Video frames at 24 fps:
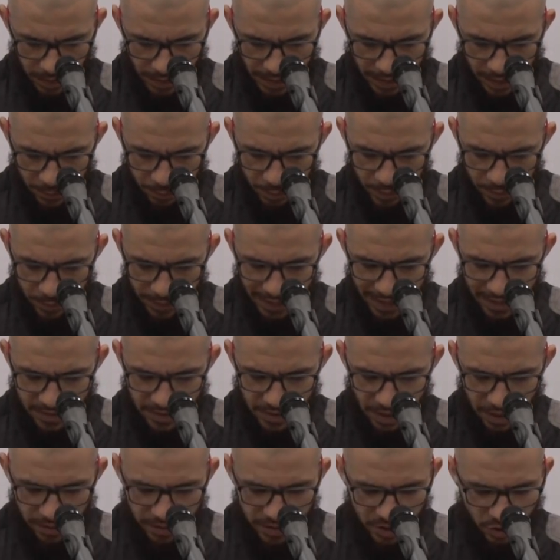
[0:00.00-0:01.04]
A lot of people
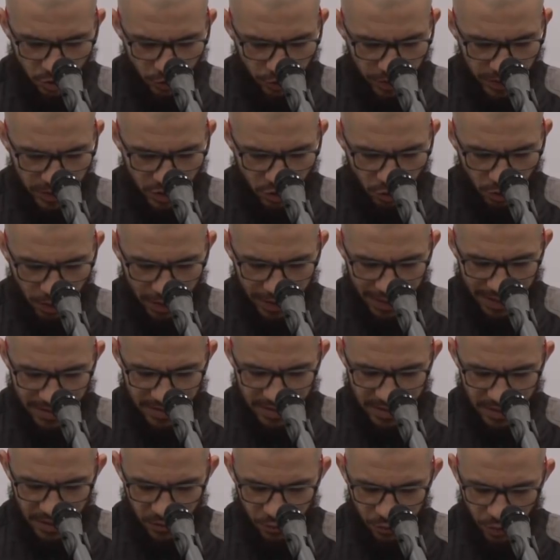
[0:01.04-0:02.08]
ask others to read Surah
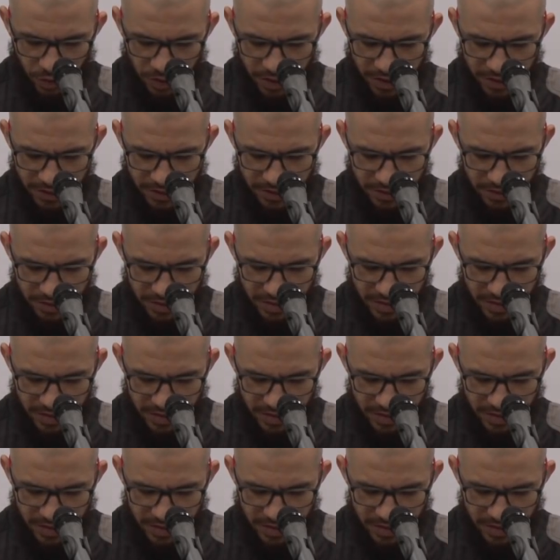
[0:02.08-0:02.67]
Yasin for their